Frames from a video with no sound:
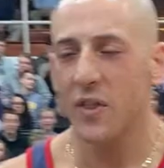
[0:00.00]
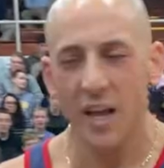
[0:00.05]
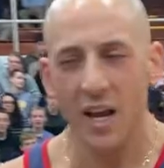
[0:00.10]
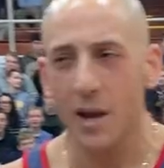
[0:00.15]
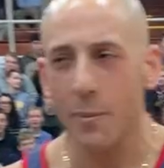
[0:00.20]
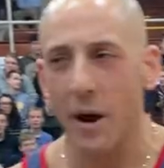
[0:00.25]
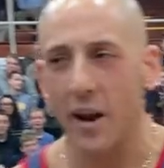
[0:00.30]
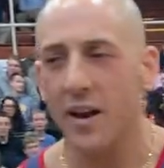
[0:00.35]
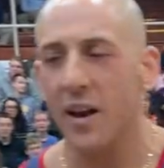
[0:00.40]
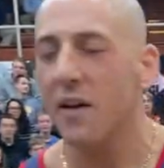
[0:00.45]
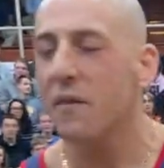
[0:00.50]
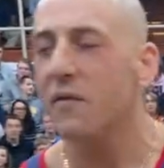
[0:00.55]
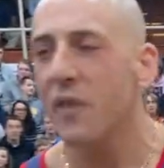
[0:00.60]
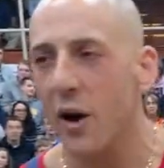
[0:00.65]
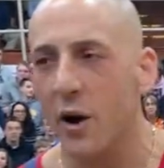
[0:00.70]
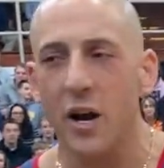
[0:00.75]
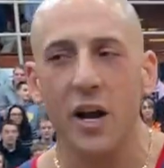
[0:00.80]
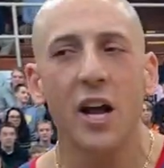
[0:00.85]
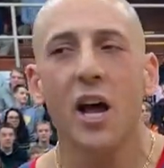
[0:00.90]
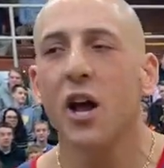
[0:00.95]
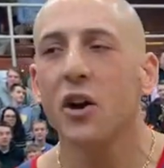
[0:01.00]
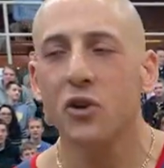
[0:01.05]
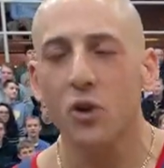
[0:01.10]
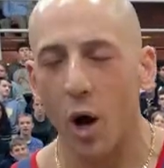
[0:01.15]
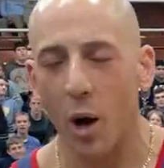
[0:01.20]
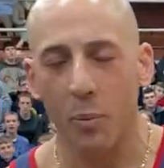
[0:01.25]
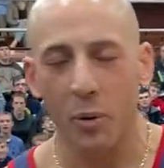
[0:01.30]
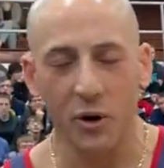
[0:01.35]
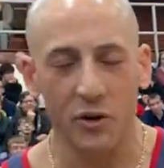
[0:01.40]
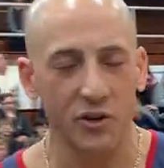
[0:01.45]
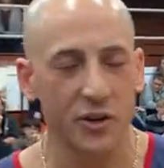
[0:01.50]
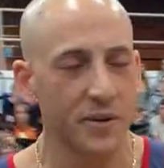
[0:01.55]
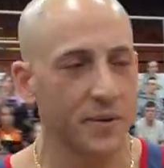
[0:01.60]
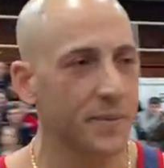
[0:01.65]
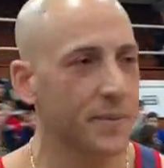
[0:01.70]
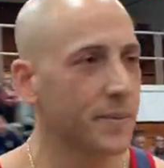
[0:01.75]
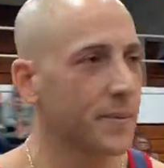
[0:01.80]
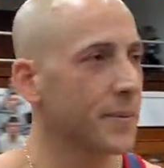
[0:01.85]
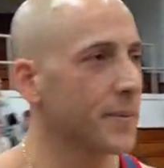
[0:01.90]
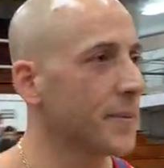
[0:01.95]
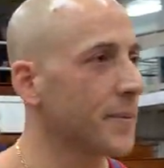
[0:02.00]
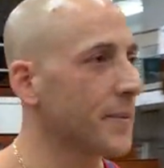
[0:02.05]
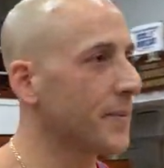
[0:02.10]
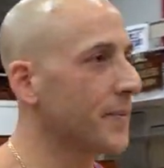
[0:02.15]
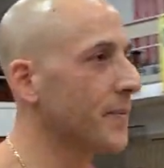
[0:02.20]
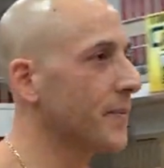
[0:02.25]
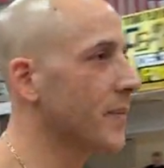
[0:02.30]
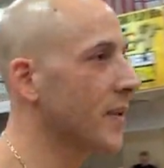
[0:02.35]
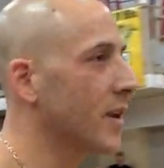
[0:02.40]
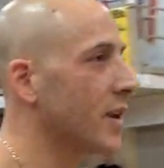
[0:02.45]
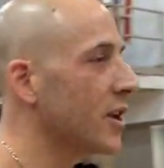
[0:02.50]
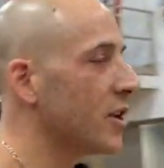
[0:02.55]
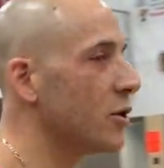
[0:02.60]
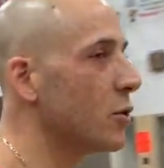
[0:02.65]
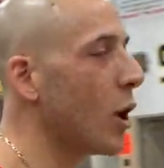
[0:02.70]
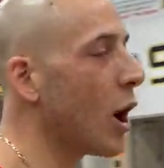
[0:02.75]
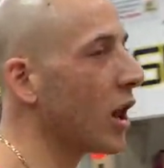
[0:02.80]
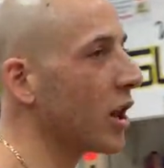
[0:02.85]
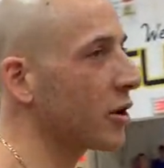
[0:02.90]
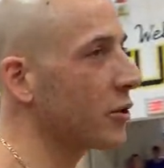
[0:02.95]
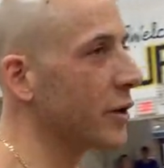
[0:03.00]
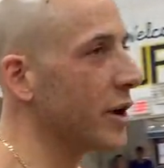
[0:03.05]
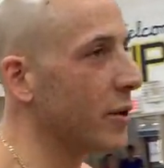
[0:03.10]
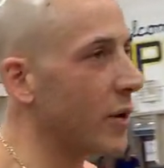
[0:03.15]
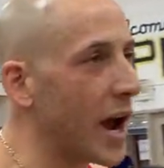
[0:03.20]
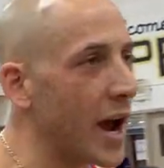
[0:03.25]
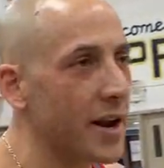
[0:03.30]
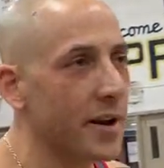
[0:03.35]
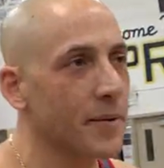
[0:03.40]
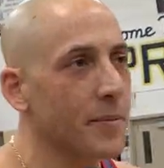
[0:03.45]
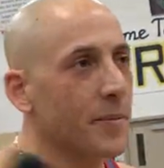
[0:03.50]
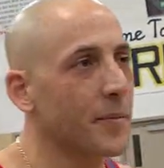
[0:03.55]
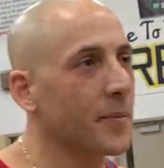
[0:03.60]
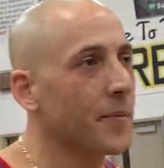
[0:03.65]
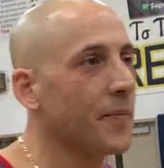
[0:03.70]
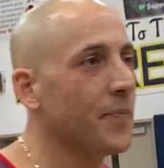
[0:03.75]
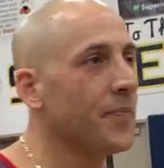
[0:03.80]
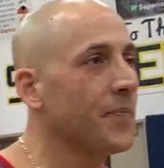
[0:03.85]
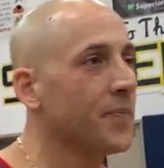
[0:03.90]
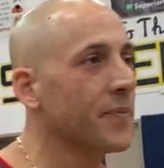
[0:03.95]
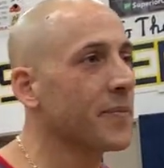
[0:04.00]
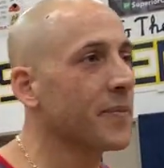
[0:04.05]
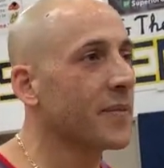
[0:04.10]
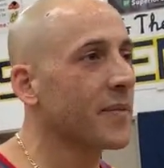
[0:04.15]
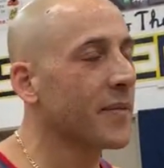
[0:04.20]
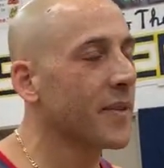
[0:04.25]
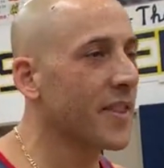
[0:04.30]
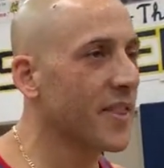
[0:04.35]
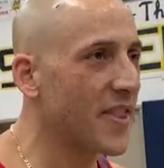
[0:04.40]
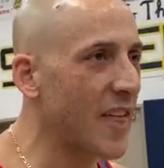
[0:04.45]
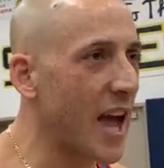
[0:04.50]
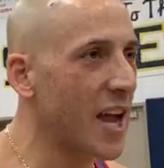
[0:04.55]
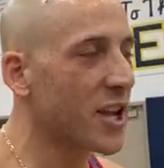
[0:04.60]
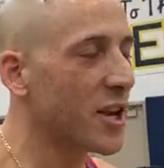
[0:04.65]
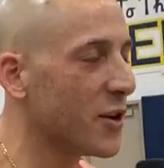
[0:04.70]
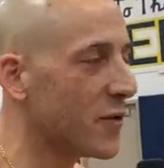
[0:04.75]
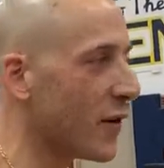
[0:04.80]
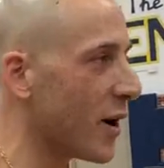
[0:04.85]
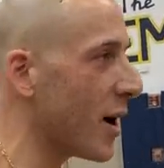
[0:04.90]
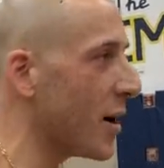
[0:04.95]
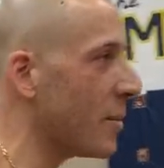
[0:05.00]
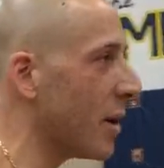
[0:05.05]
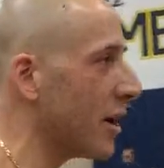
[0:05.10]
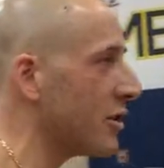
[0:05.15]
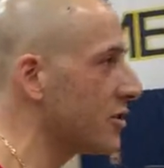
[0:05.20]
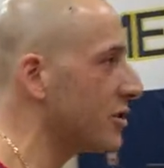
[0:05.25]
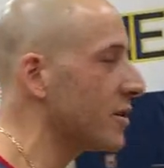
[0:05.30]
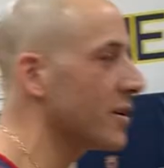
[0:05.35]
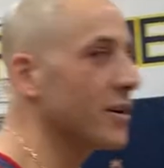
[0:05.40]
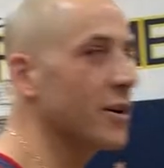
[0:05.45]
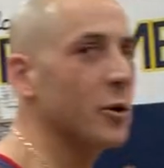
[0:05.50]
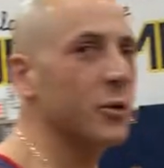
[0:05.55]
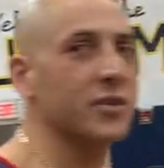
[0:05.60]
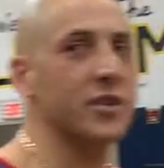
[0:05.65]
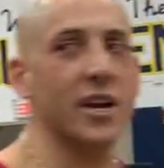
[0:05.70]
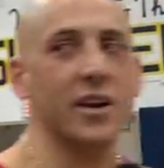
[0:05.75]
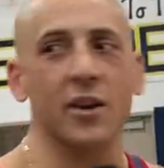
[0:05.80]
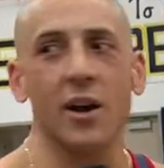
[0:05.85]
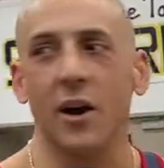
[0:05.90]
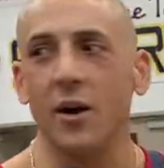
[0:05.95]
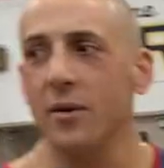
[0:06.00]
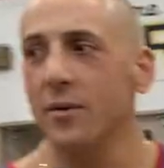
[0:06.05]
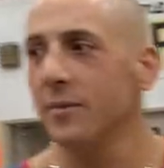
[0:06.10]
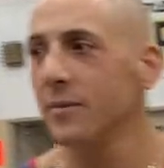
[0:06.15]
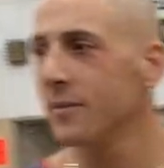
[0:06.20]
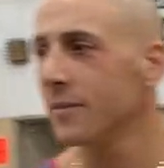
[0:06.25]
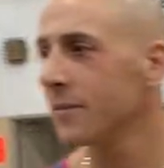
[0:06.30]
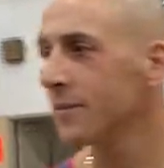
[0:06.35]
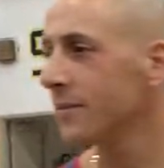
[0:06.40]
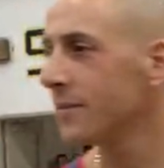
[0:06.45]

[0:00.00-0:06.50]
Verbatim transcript: you think about it, a very tall person. You all agree, right? Yeah. Thank you very much. Who said no?